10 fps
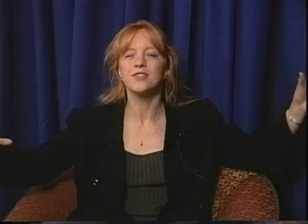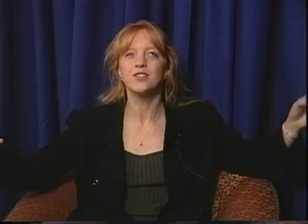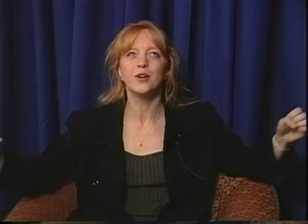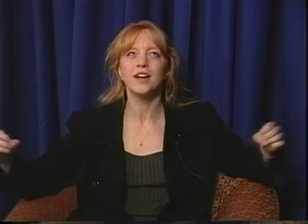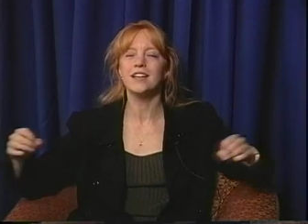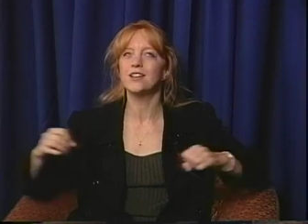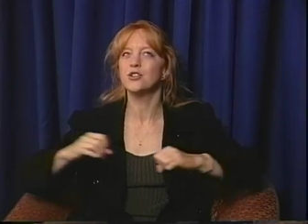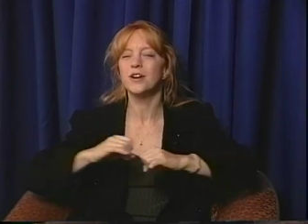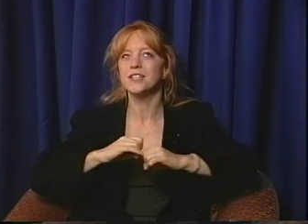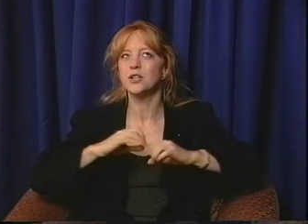even though I had
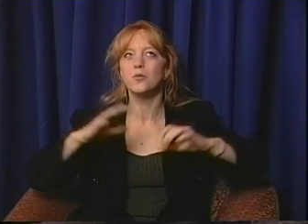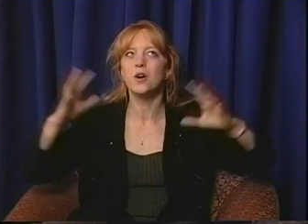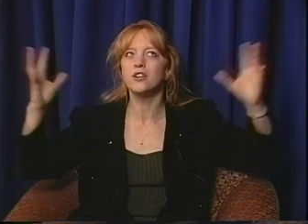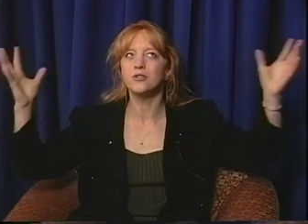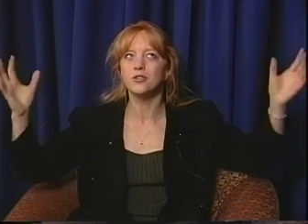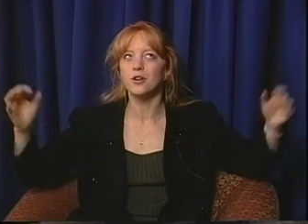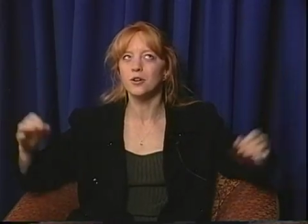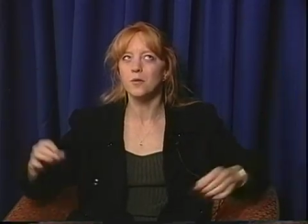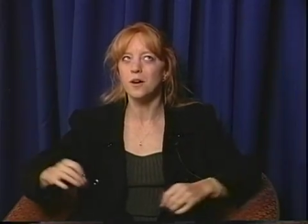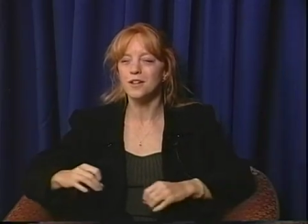no idea what New
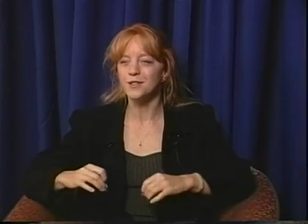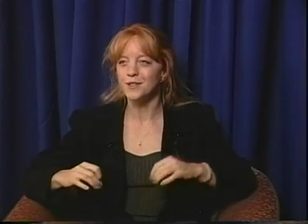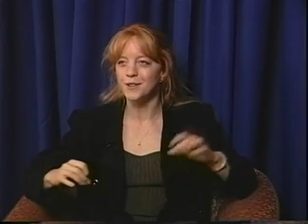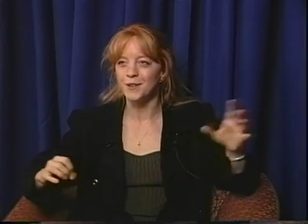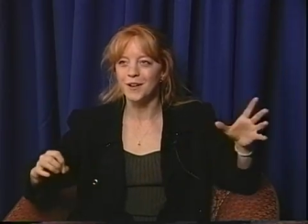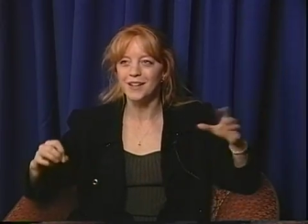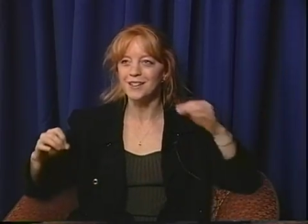York was, you know.